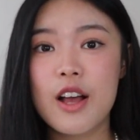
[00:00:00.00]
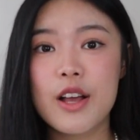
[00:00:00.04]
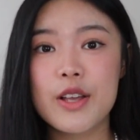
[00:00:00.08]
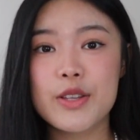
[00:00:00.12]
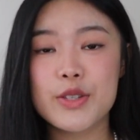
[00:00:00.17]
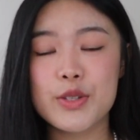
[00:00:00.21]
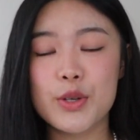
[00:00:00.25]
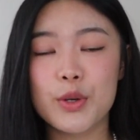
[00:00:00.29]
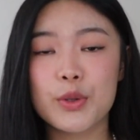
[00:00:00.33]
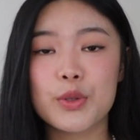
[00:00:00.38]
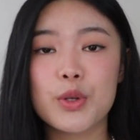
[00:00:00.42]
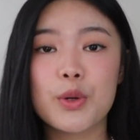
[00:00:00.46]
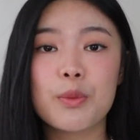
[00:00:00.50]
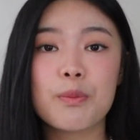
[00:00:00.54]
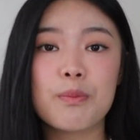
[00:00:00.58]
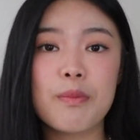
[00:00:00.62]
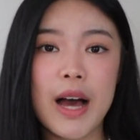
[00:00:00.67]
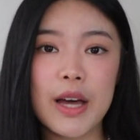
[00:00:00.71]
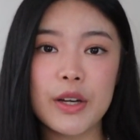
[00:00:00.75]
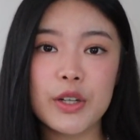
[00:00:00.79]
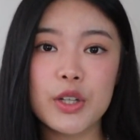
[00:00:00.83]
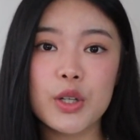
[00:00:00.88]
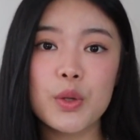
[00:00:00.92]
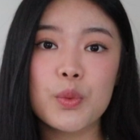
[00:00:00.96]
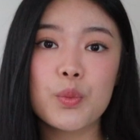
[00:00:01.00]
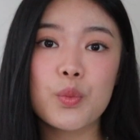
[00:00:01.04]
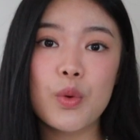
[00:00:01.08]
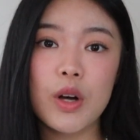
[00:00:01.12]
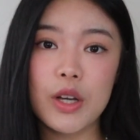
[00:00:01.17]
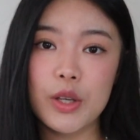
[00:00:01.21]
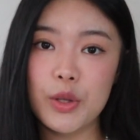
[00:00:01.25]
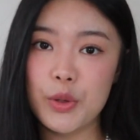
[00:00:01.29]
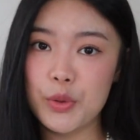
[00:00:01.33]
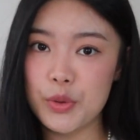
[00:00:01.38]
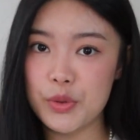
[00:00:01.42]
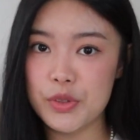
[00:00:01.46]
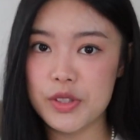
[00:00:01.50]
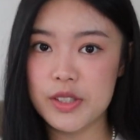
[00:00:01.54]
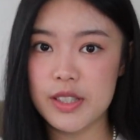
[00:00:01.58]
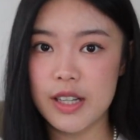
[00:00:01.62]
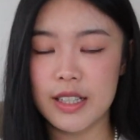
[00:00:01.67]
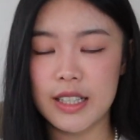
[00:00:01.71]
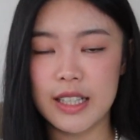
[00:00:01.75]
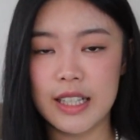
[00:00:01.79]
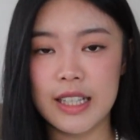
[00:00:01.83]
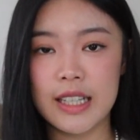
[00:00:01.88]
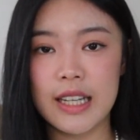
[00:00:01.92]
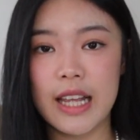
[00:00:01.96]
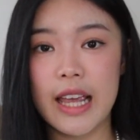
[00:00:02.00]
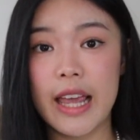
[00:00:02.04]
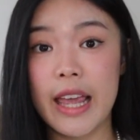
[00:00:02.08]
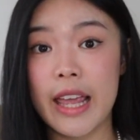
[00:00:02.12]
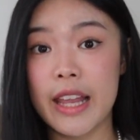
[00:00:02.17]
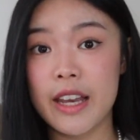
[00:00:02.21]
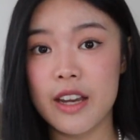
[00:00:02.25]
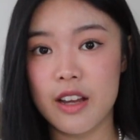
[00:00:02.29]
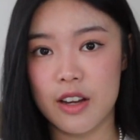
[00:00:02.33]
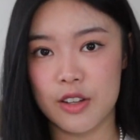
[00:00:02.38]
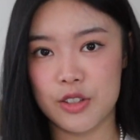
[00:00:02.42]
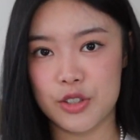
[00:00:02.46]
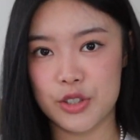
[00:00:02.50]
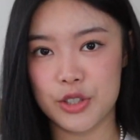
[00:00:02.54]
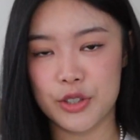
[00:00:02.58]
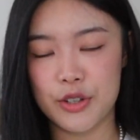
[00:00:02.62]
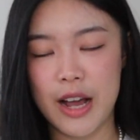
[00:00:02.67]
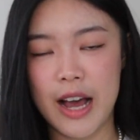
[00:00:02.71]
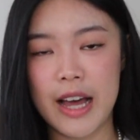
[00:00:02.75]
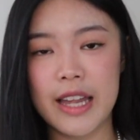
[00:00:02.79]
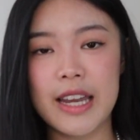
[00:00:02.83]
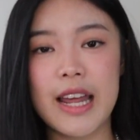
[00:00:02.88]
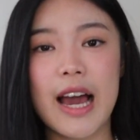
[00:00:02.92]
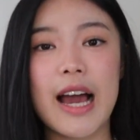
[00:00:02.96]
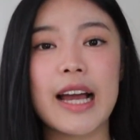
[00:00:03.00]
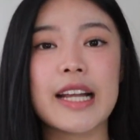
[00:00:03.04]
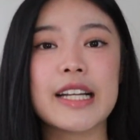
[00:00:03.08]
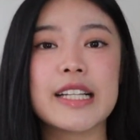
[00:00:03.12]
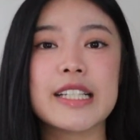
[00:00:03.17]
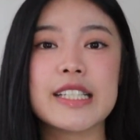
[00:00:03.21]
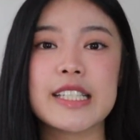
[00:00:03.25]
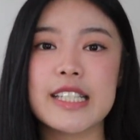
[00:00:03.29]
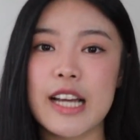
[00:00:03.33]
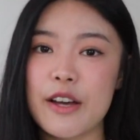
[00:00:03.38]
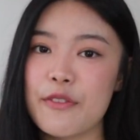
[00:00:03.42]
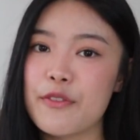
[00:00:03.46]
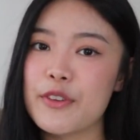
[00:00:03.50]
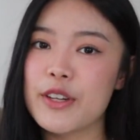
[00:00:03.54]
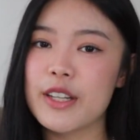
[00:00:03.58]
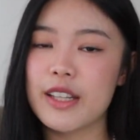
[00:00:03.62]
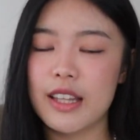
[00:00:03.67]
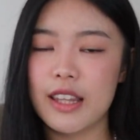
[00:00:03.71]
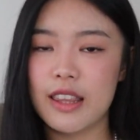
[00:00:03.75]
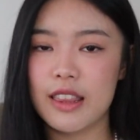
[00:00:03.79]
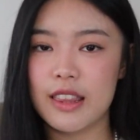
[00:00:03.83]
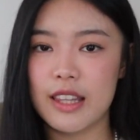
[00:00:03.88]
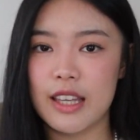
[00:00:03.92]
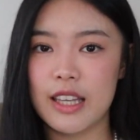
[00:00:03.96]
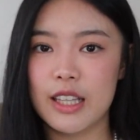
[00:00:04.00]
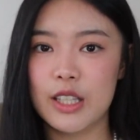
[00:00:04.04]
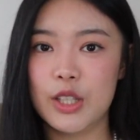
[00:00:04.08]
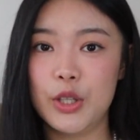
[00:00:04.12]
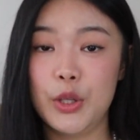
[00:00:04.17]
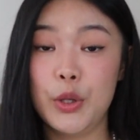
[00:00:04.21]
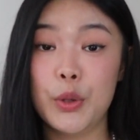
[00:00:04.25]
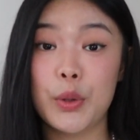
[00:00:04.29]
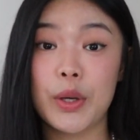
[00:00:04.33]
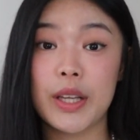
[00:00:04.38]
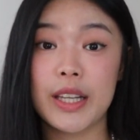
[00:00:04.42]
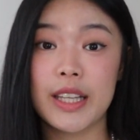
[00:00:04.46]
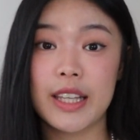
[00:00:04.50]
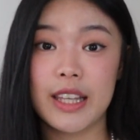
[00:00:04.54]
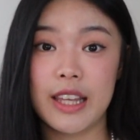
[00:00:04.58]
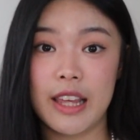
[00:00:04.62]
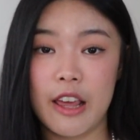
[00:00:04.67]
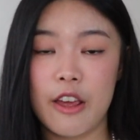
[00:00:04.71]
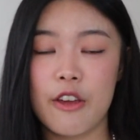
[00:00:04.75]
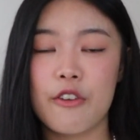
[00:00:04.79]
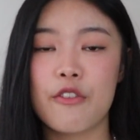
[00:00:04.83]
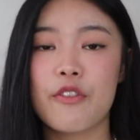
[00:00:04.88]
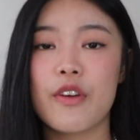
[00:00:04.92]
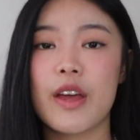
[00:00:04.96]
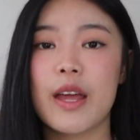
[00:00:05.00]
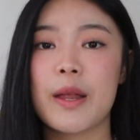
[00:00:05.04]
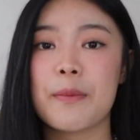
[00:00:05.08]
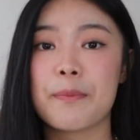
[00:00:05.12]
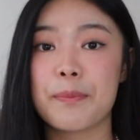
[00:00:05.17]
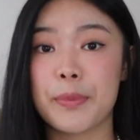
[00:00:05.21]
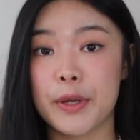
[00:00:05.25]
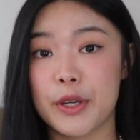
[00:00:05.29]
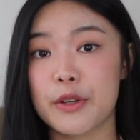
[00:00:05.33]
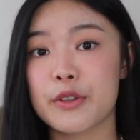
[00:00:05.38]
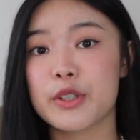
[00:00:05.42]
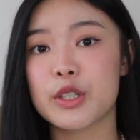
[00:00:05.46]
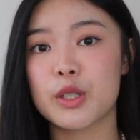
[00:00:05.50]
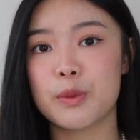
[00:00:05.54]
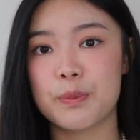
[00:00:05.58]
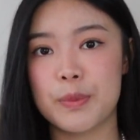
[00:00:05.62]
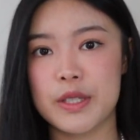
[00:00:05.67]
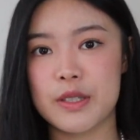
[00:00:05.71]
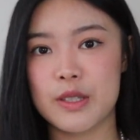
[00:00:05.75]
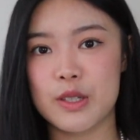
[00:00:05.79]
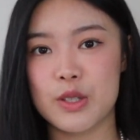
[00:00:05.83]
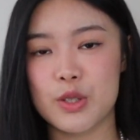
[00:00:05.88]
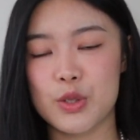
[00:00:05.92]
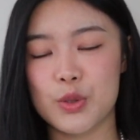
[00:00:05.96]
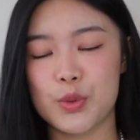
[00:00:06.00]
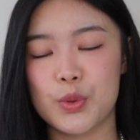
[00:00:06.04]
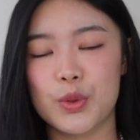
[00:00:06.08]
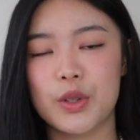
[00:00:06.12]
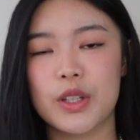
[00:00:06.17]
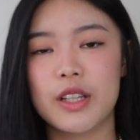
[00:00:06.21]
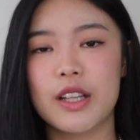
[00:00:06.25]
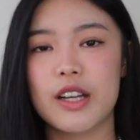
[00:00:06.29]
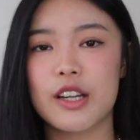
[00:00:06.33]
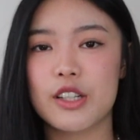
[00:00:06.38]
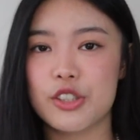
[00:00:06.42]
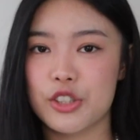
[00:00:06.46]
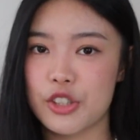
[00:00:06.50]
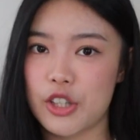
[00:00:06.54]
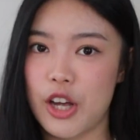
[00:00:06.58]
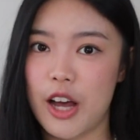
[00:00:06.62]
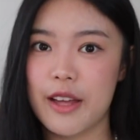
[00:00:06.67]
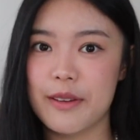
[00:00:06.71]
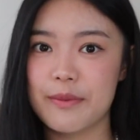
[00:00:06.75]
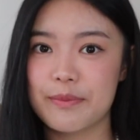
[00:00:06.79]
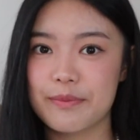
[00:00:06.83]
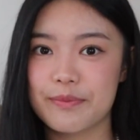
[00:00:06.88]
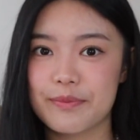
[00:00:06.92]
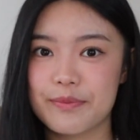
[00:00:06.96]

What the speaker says: So no matter what you studied in undergrad, I definitely think you can give Imperial Business School a shot.